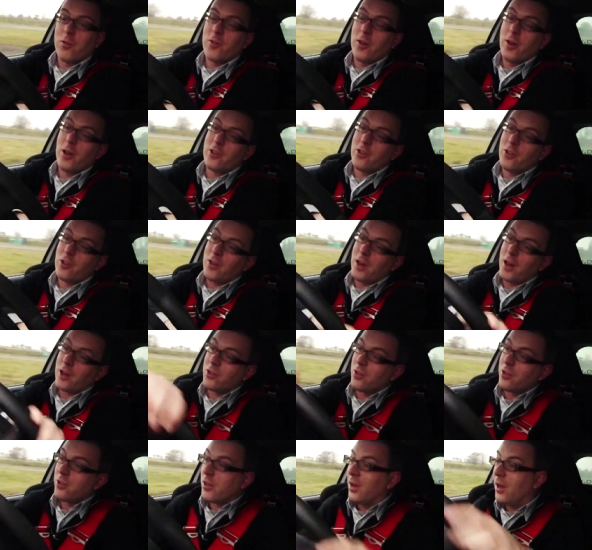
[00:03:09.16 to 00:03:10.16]
sort of first
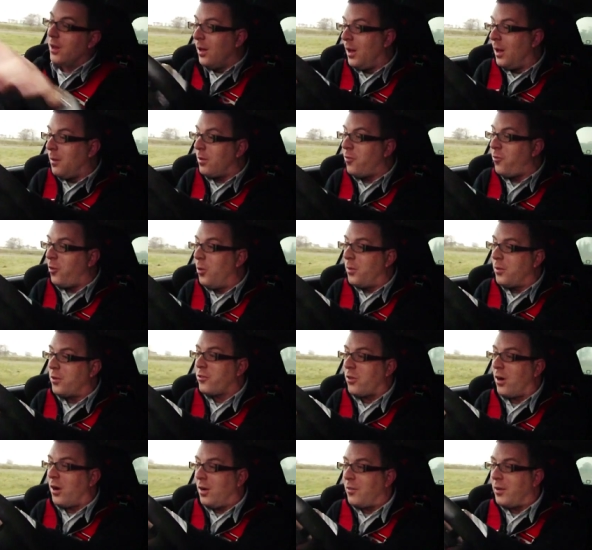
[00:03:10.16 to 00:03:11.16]
introduction to
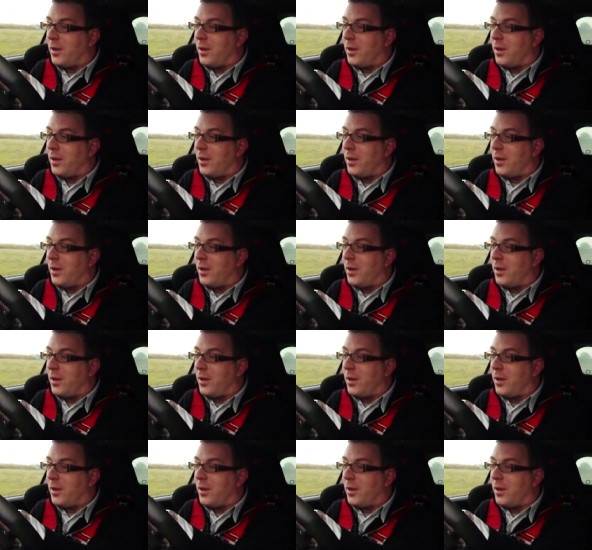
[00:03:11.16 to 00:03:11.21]
performance